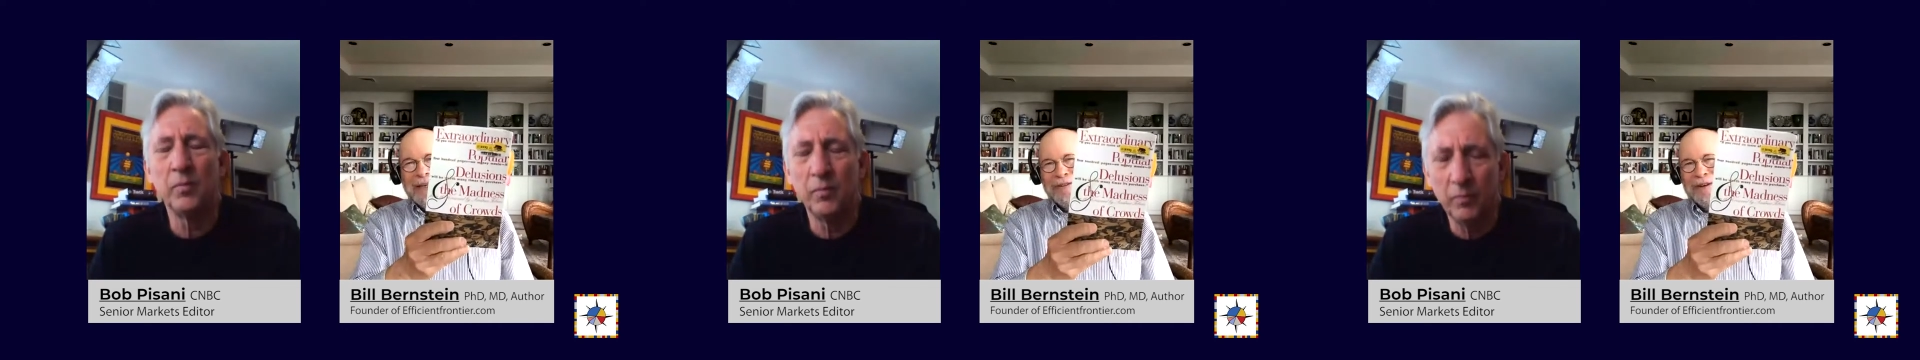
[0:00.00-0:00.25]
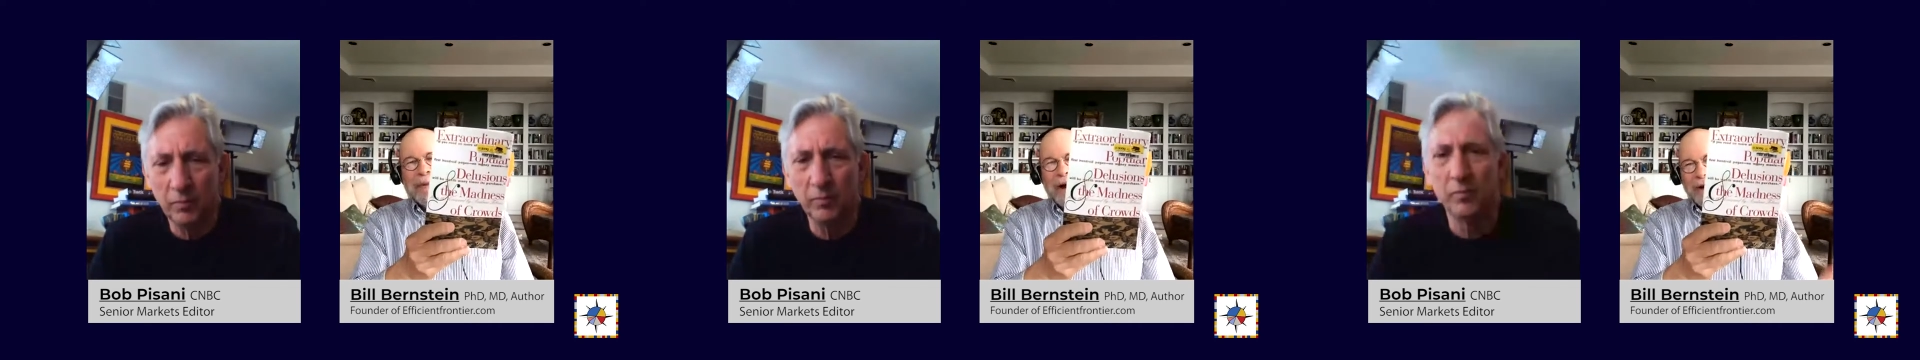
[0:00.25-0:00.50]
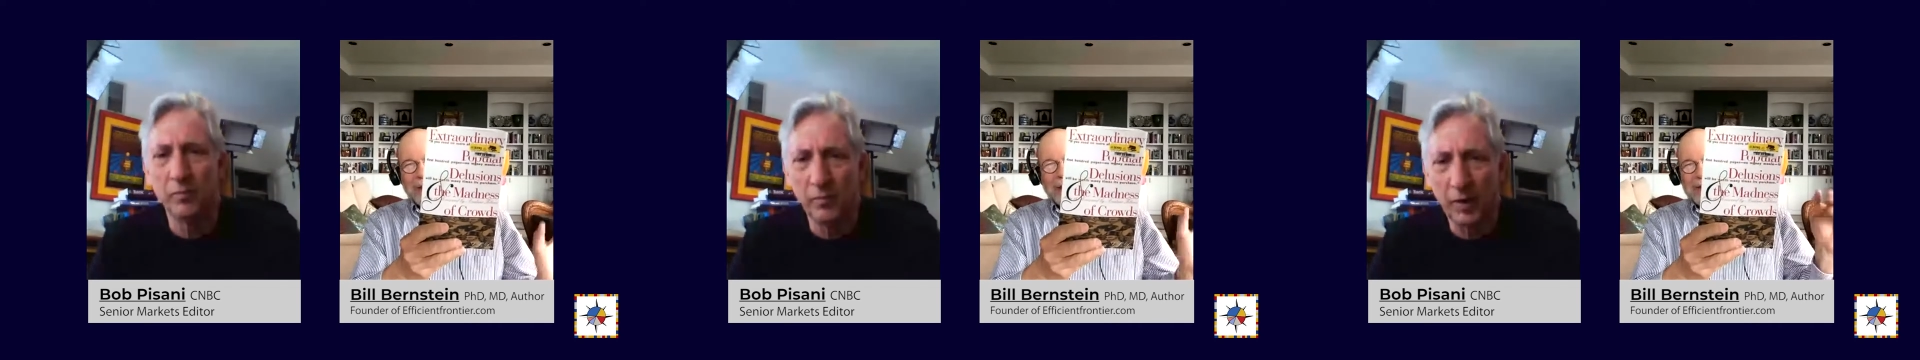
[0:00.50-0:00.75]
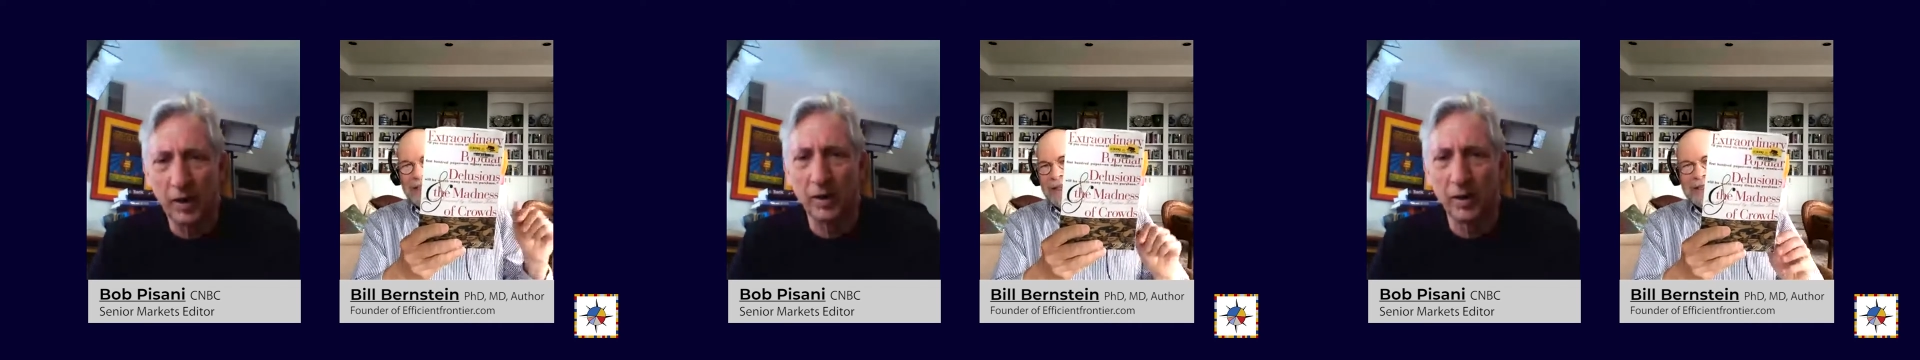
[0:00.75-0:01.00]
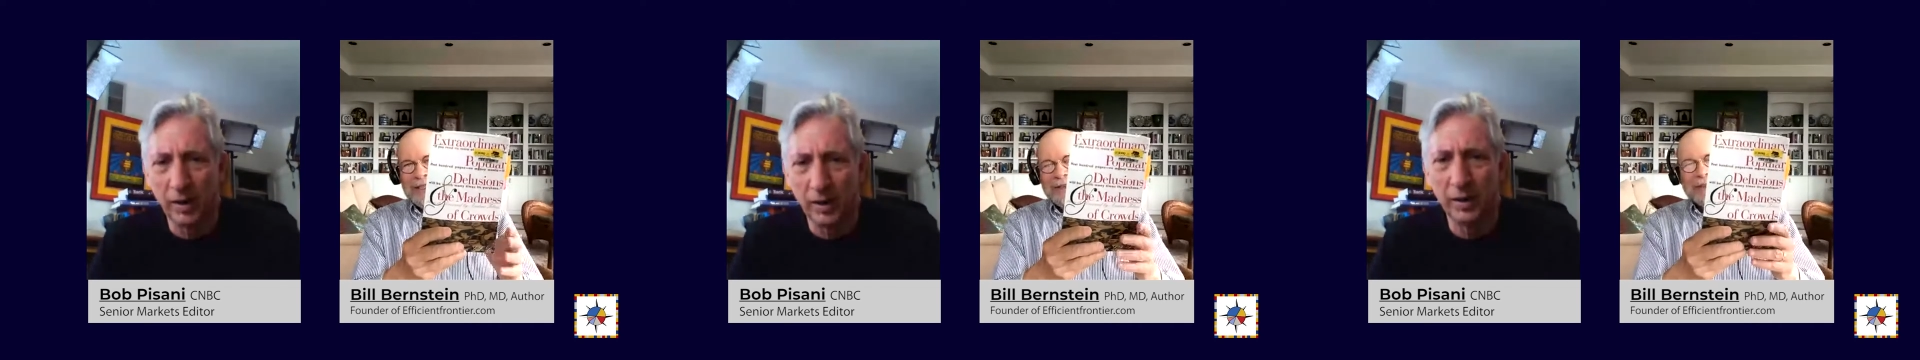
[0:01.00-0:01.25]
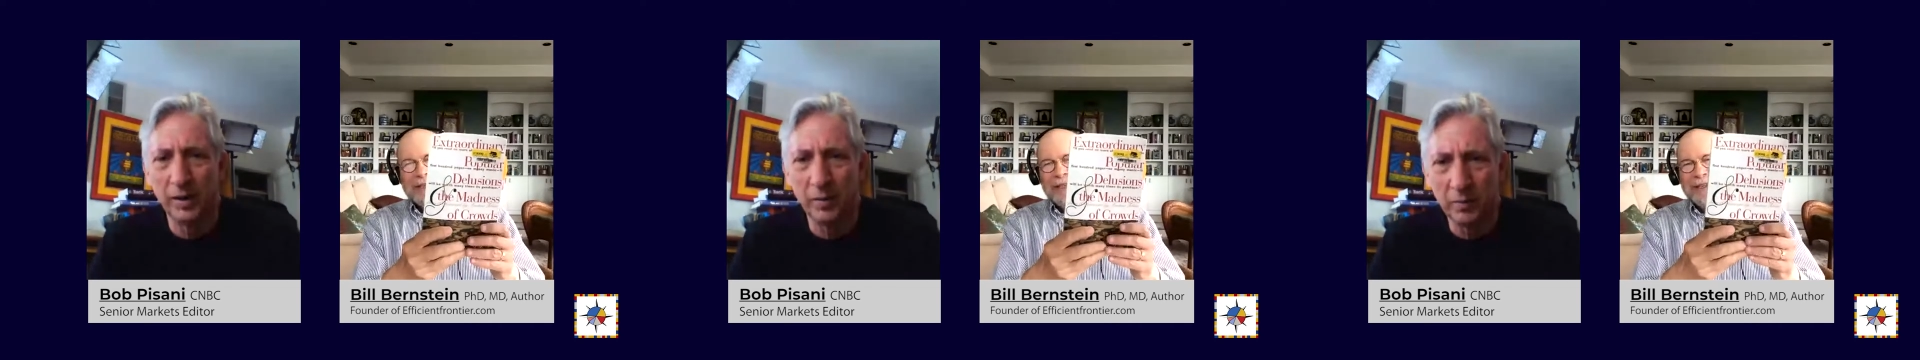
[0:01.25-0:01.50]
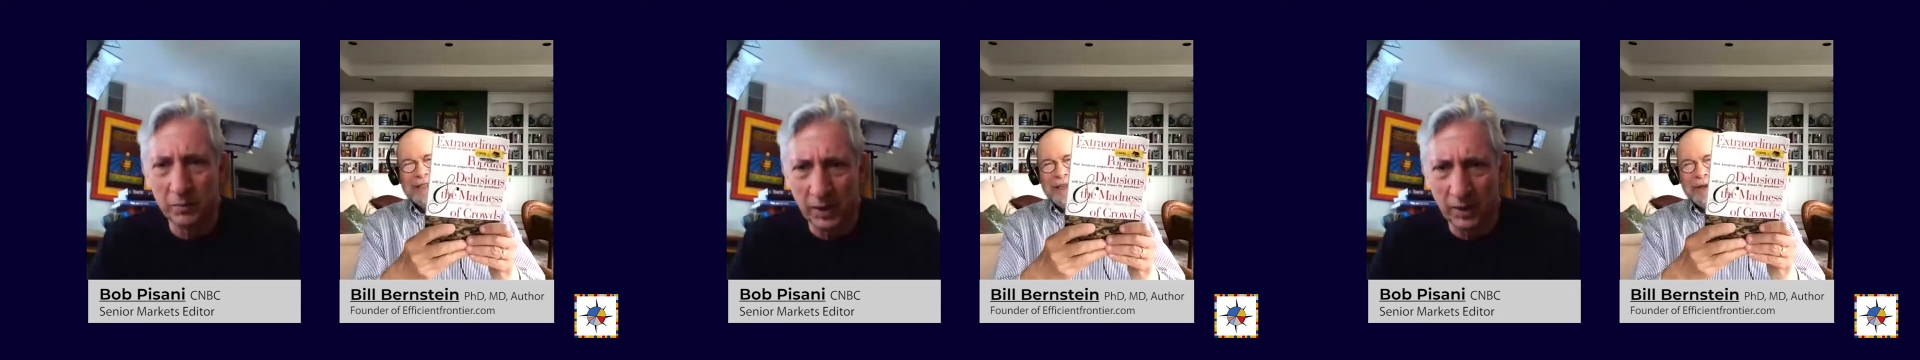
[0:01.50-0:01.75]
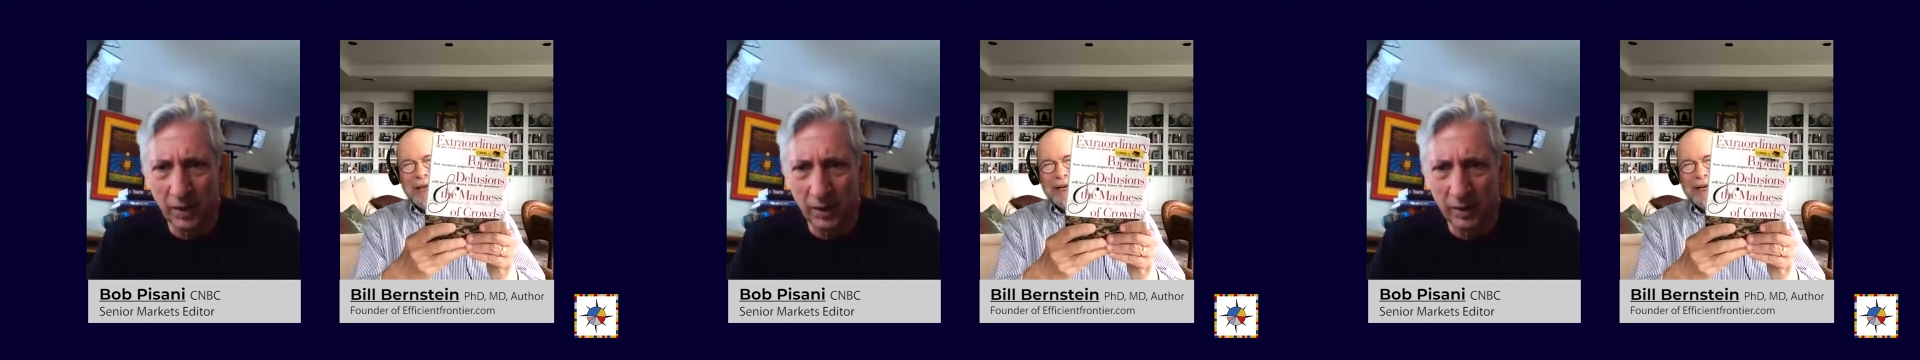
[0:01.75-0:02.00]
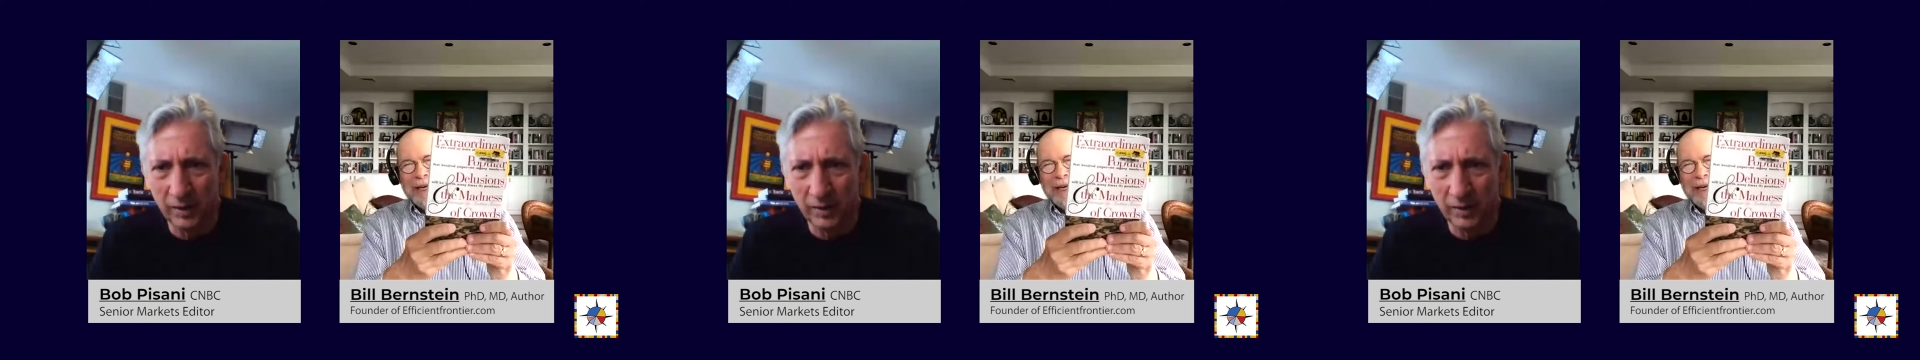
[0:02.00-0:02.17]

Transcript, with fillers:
Speaker 1: if you're an American, it's, uh, it's okay to say